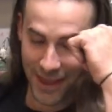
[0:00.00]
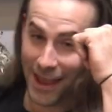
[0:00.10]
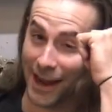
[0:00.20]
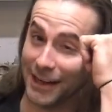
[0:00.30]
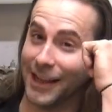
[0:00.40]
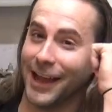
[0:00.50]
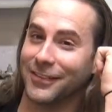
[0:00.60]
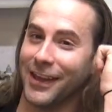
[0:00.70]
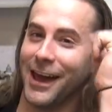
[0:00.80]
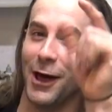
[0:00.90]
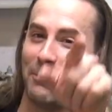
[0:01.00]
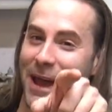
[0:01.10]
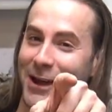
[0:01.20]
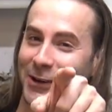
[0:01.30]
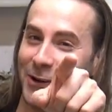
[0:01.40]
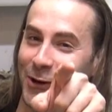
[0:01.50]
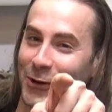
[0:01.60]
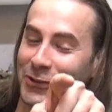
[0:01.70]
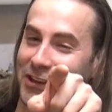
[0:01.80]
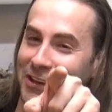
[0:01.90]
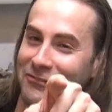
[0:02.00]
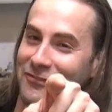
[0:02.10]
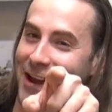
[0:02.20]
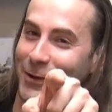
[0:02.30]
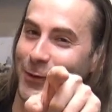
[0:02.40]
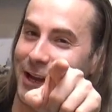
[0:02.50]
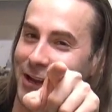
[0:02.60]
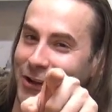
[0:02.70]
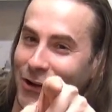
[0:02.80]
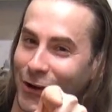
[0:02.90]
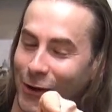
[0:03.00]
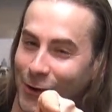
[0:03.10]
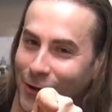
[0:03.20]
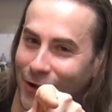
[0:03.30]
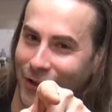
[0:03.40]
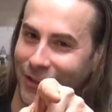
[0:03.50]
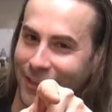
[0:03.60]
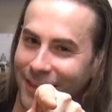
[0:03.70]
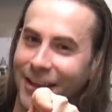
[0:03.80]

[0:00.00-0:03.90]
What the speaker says: And he had to help out an old Confederate colonel